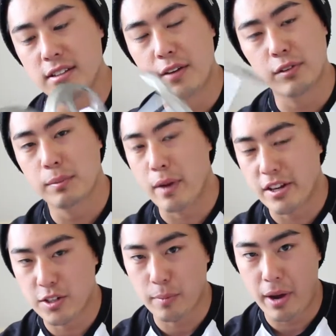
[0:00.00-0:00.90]
definitely
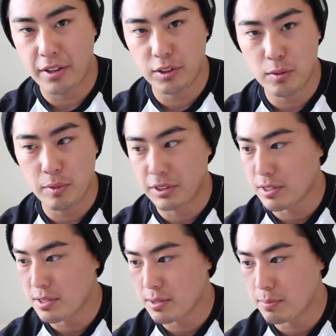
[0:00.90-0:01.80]
matched our bathroom with
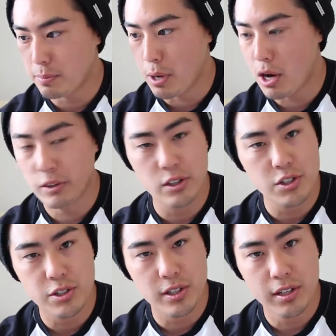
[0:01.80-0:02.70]
this
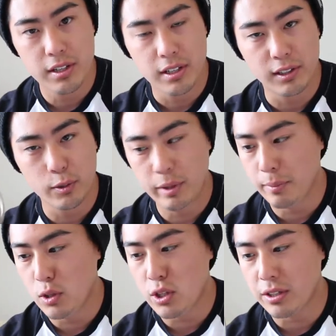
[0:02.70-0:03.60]
polished
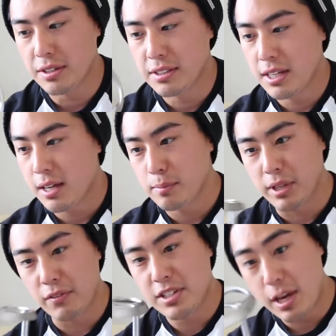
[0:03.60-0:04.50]
aluminum look,
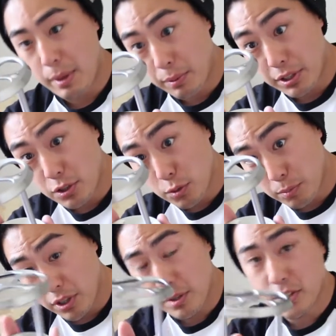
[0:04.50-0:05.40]
but every time I put a
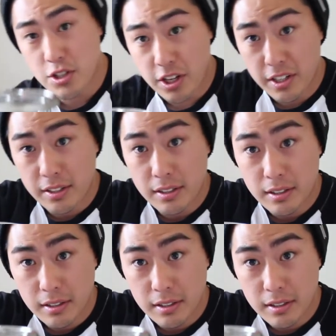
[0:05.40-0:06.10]
toothbrush in,